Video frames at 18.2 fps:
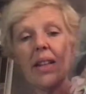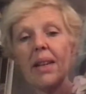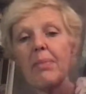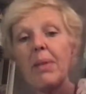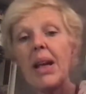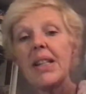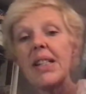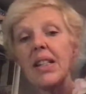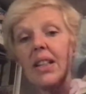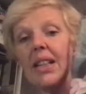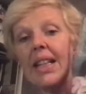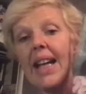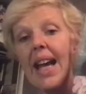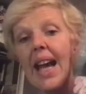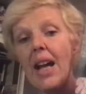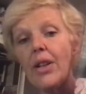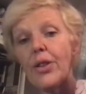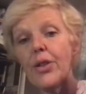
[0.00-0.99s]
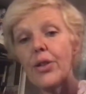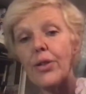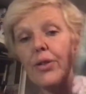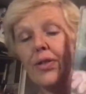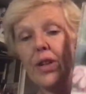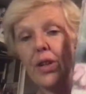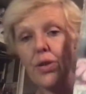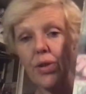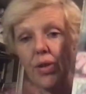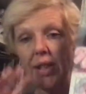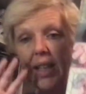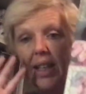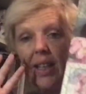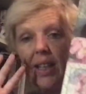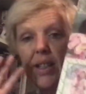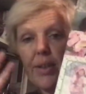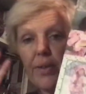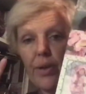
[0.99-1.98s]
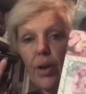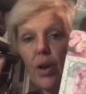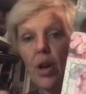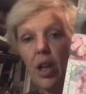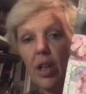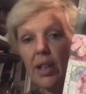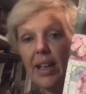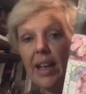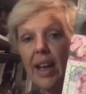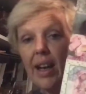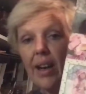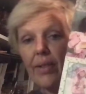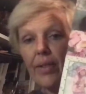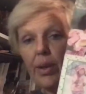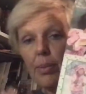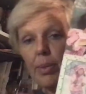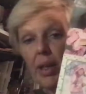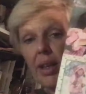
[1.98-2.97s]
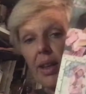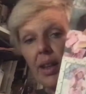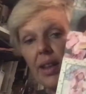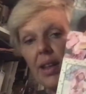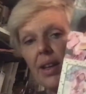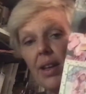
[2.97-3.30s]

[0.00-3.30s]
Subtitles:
basically calendar features like a different holiday every month.